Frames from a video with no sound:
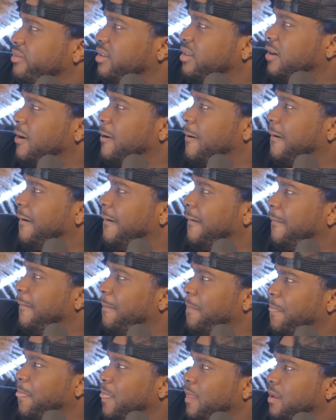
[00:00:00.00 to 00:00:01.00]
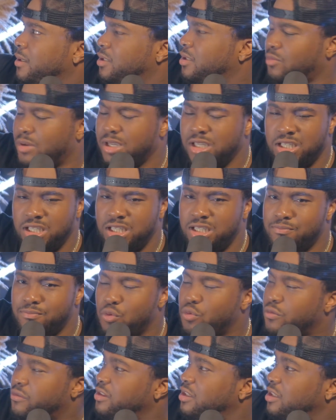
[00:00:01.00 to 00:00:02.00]
The way she's
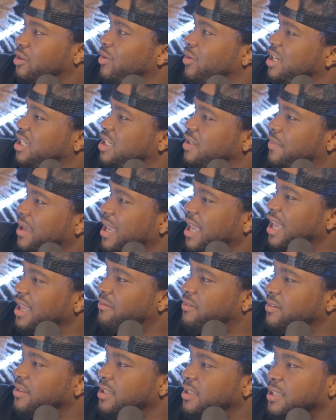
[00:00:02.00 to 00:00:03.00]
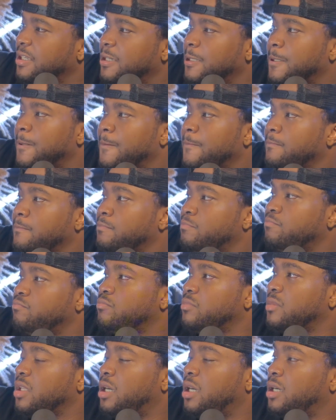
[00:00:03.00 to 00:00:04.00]
moving, the way she behaving,
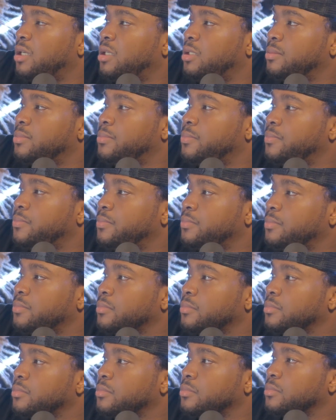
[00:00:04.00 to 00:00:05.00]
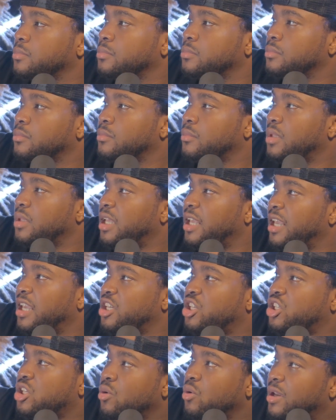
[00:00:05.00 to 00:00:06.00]
um, it
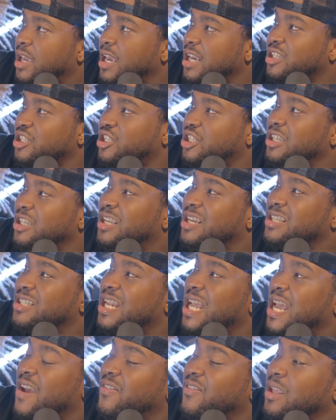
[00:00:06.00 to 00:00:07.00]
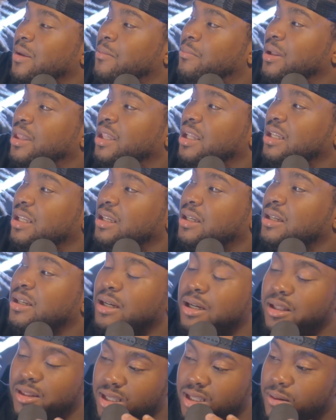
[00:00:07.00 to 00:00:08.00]
showcases she doesn't have the ability
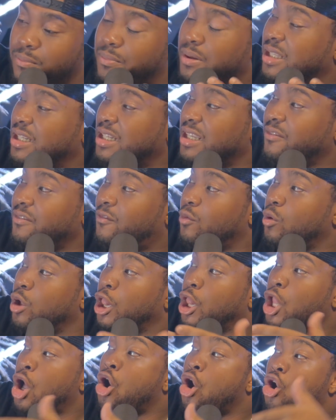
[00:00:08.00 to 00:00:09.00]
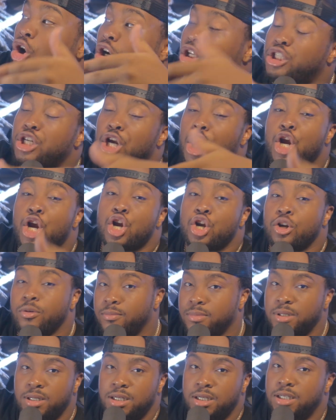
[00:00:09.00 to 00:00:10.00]
for long term.
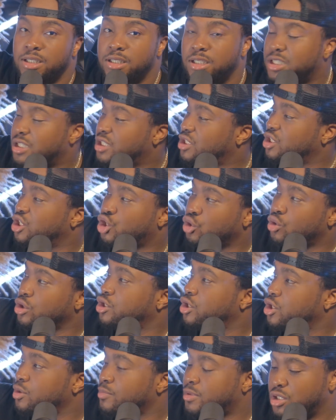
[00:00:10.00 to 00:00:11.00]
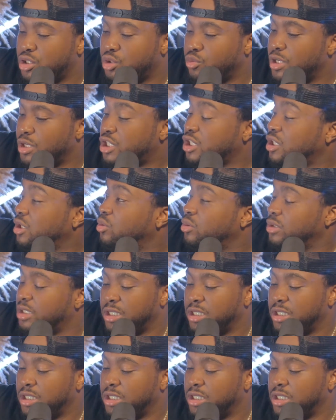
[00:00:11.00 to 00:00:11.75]
This is a short term situation only.